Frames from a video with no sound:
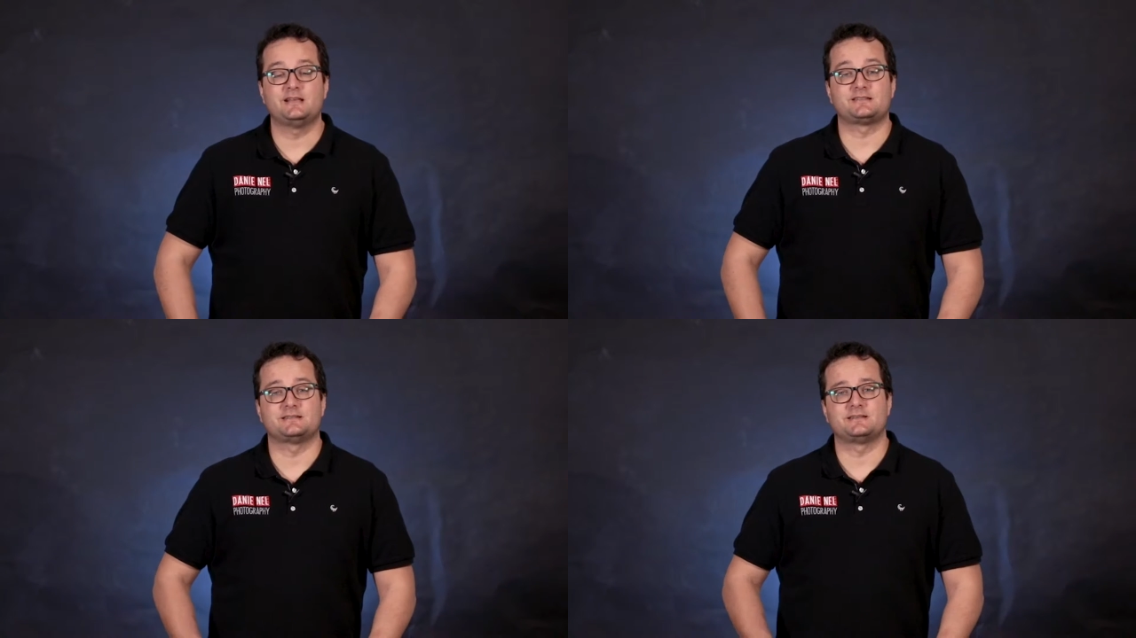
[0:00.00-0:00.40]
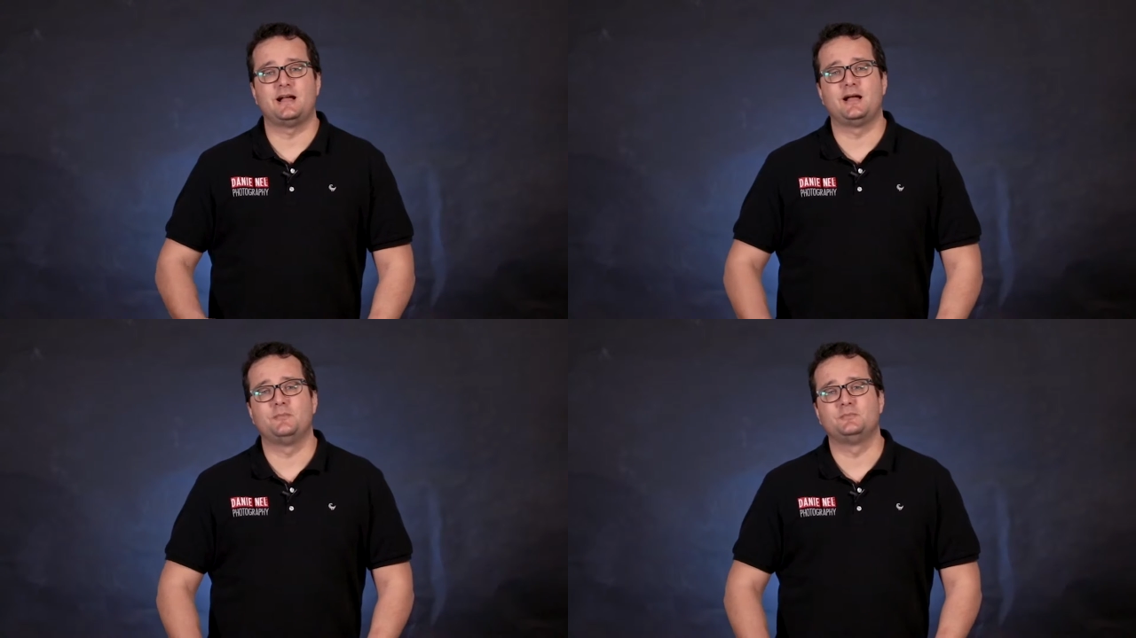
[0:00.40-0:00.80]
How's it?
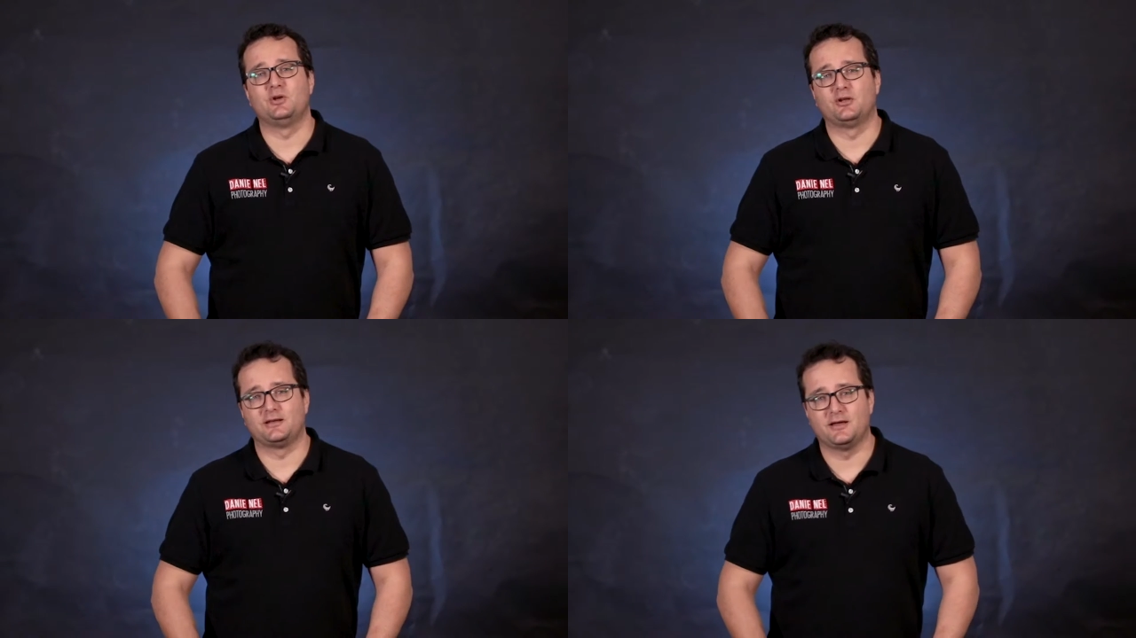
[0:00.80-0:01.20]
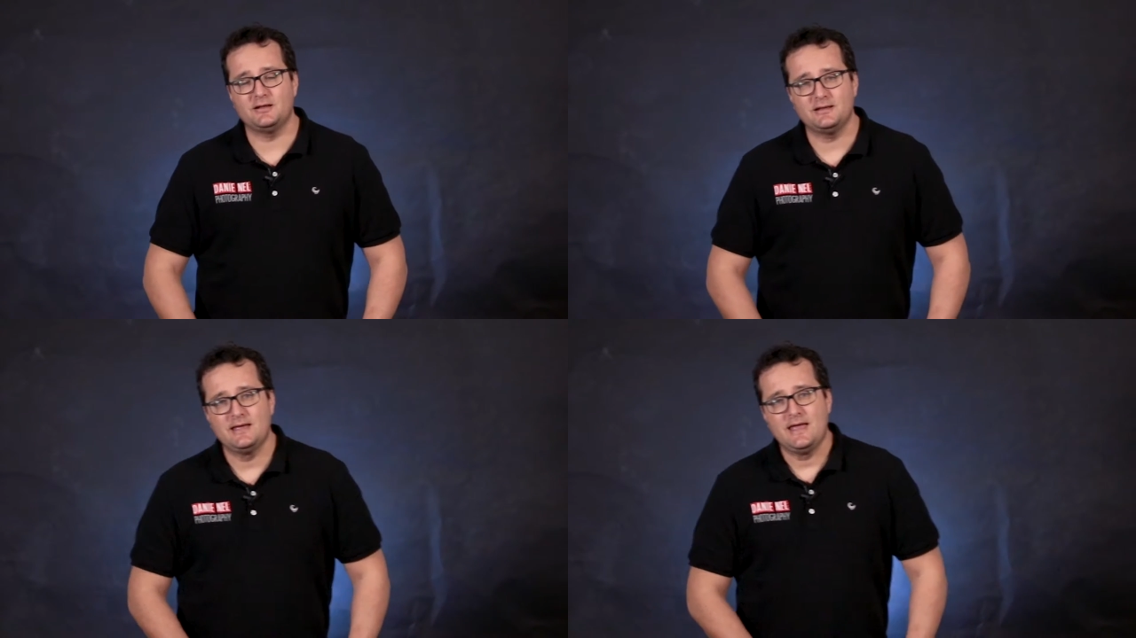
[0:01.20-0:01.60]
I'm Danie
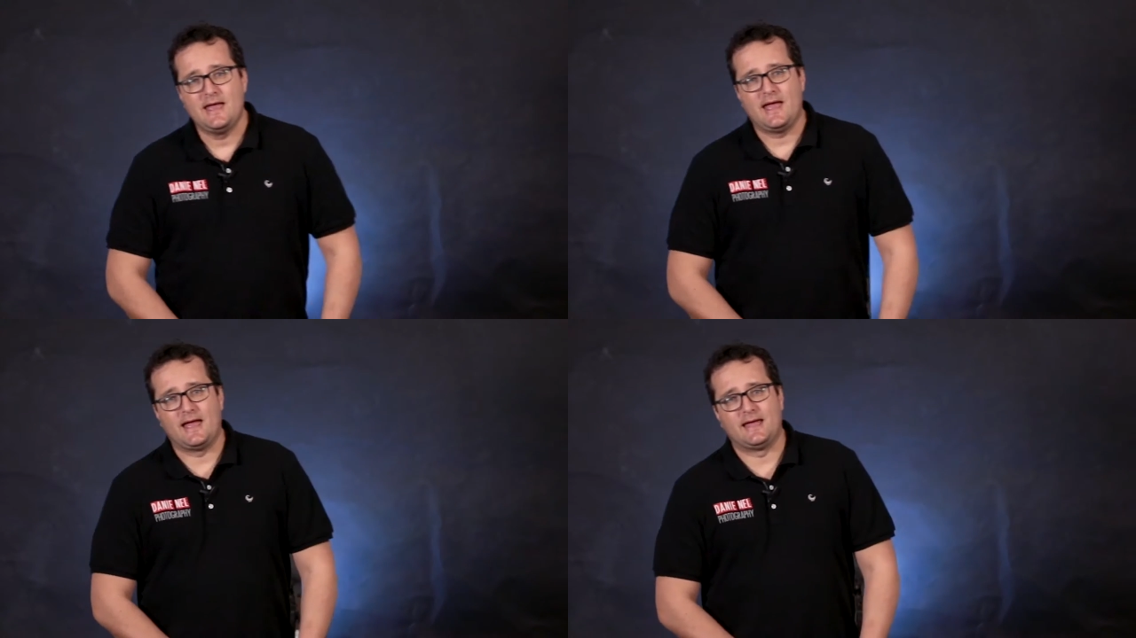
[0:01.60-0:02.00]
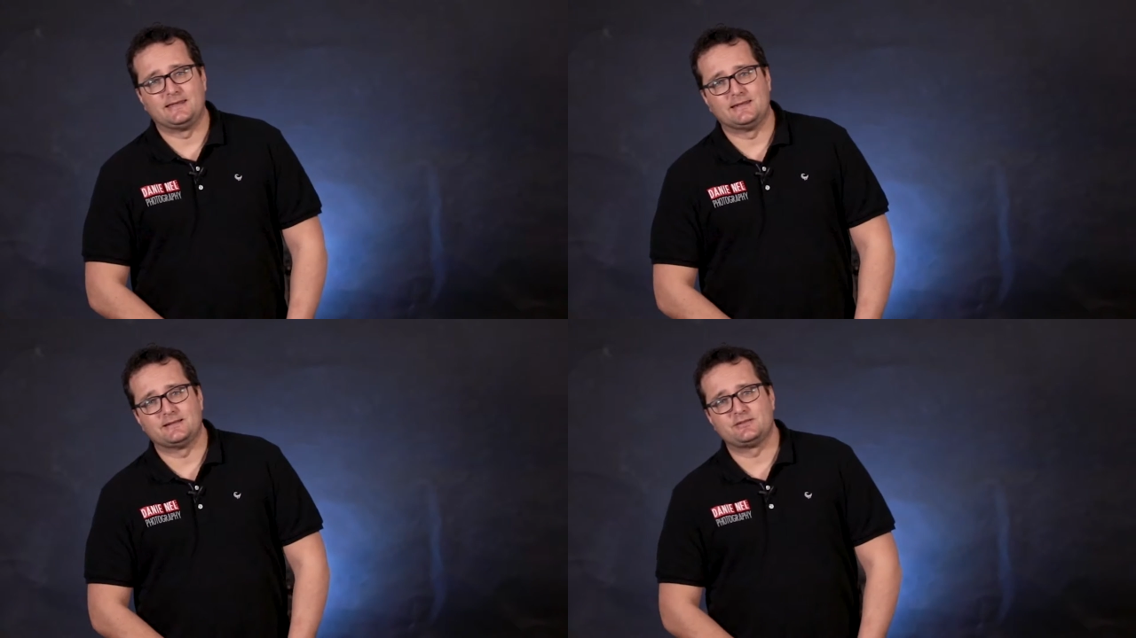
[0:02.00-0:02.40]
Nel,
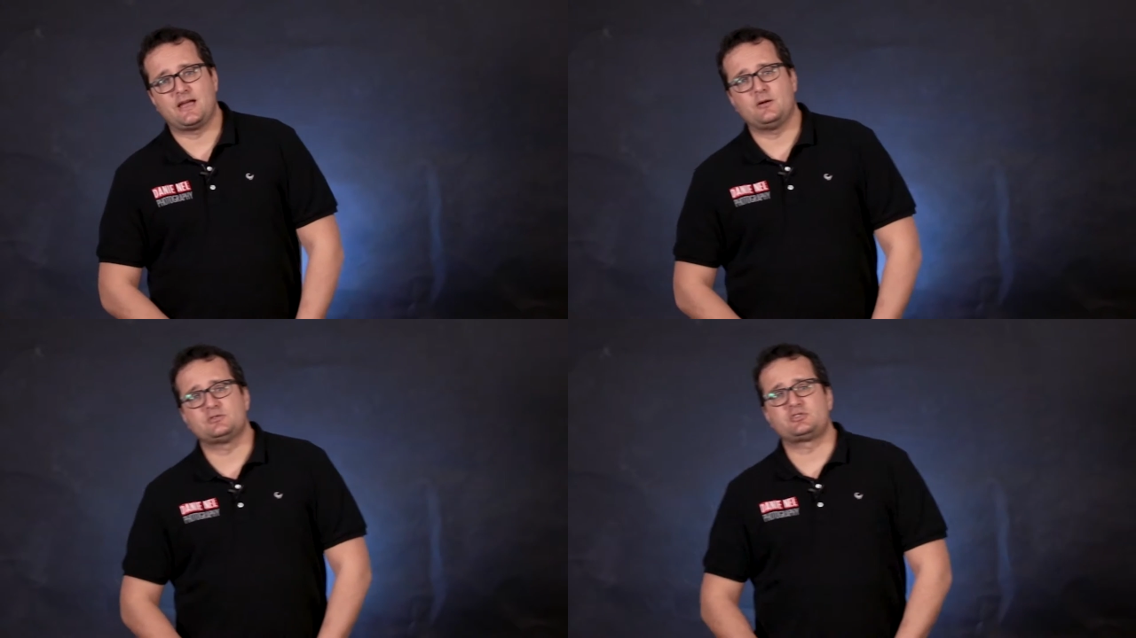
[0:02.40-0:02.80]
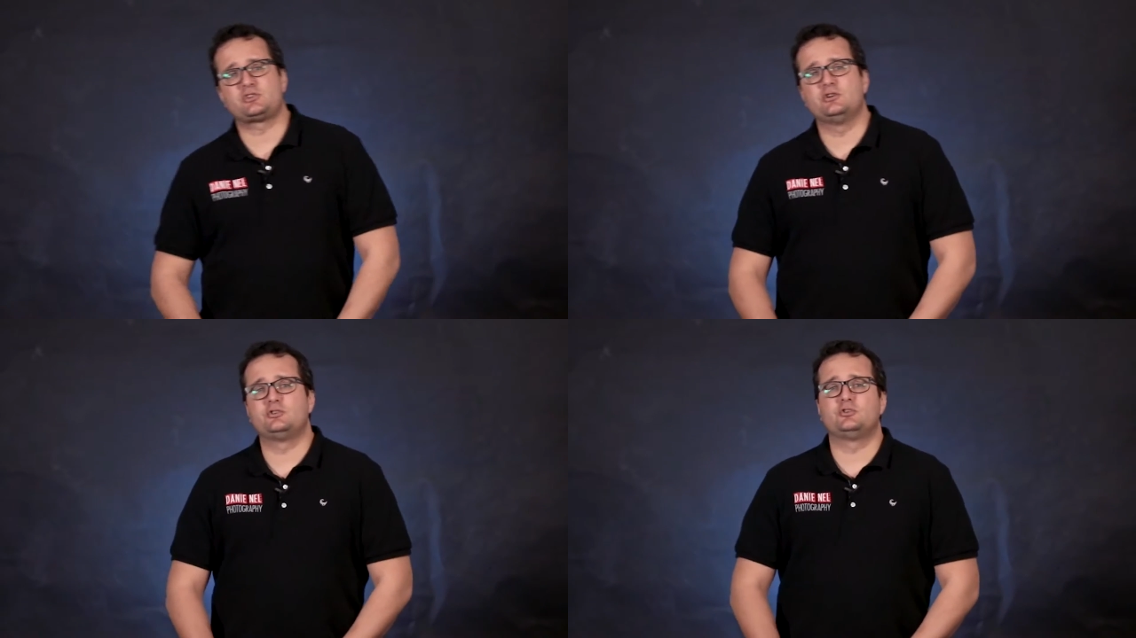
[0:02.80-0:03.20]
and uh, today I will
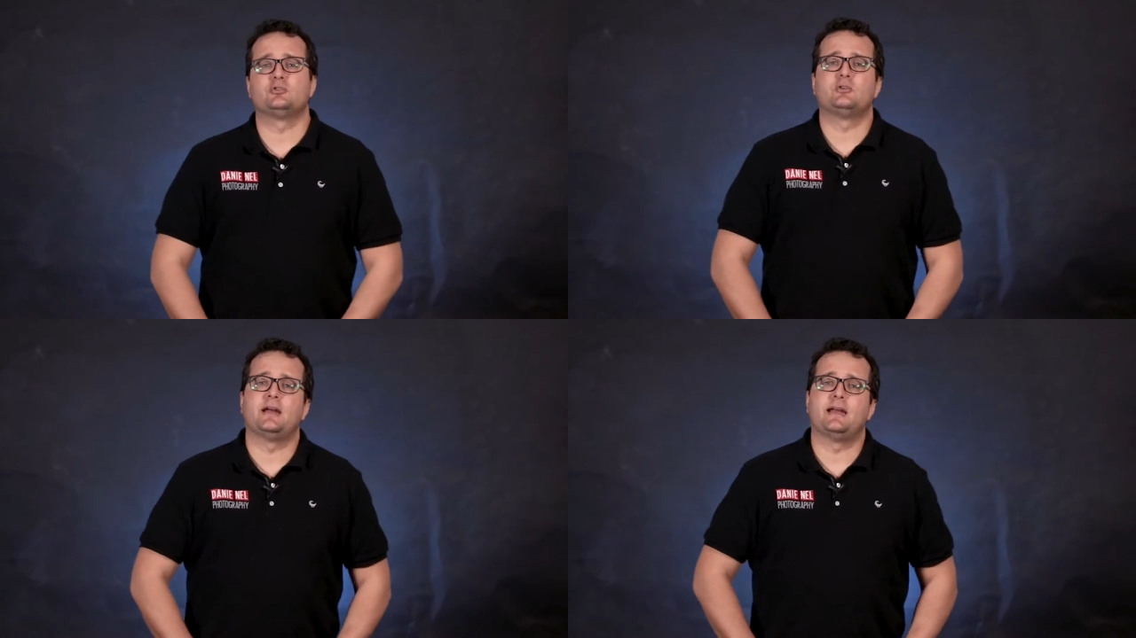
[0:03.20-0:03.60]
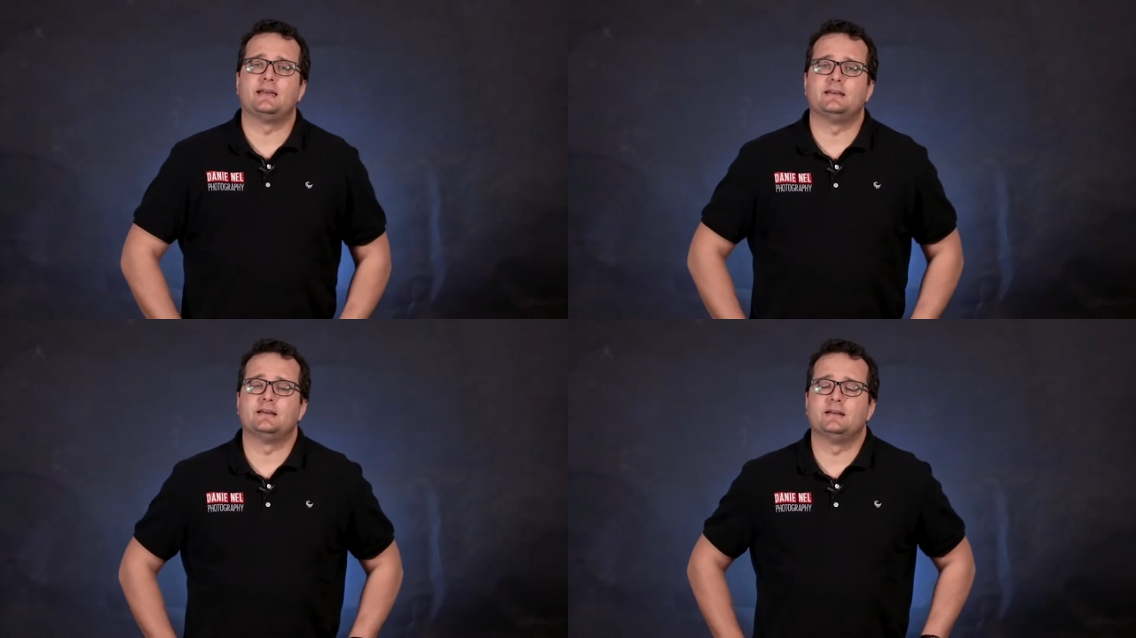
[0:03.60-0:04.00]
show you
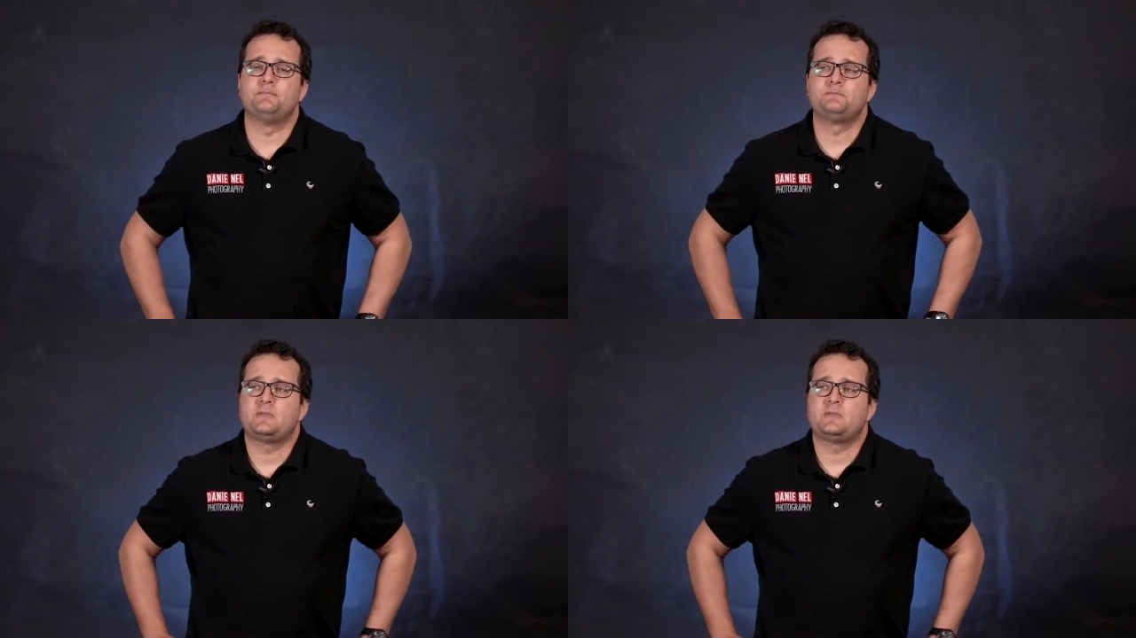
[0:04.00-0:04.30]
a uh,